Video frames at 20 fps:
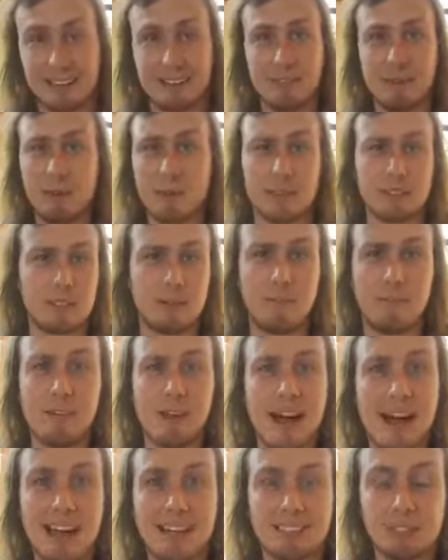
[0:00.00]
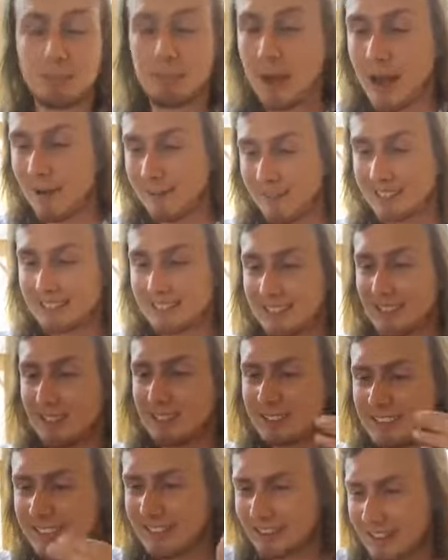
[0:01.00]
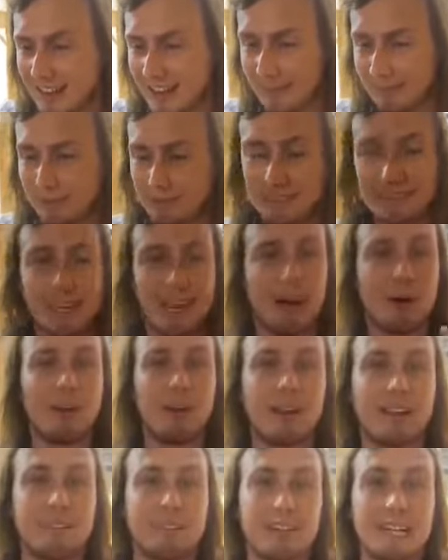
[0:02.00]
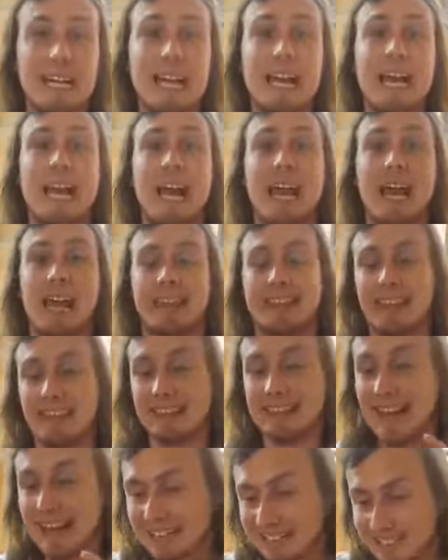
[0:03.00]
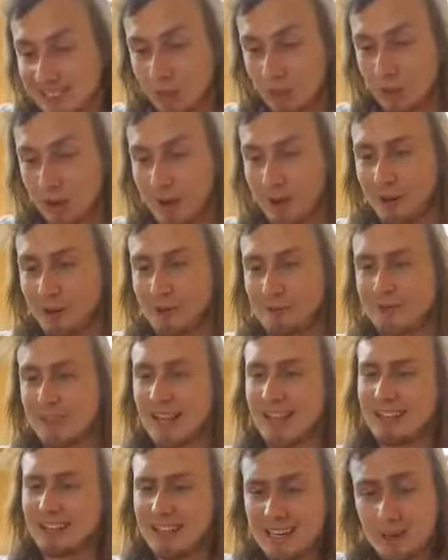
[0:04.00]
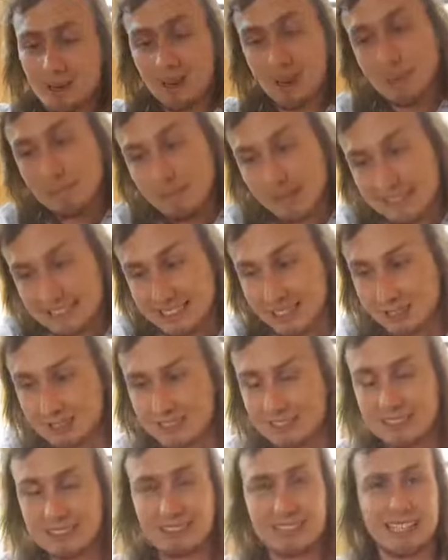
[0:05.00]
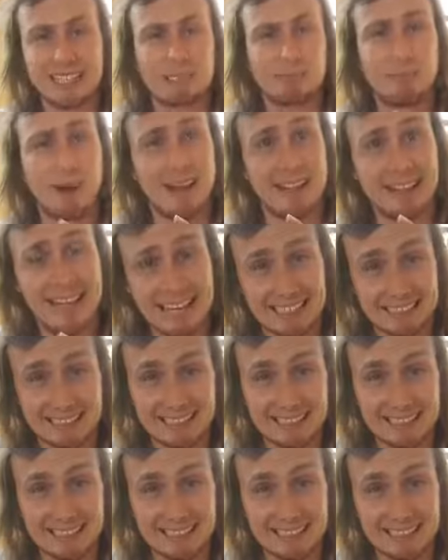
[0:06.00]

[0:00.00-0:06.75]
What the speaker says: If you want to fly to Paris, go see the Eiffel Tower, whatever, then that is your goal. And then you can measure your success by that.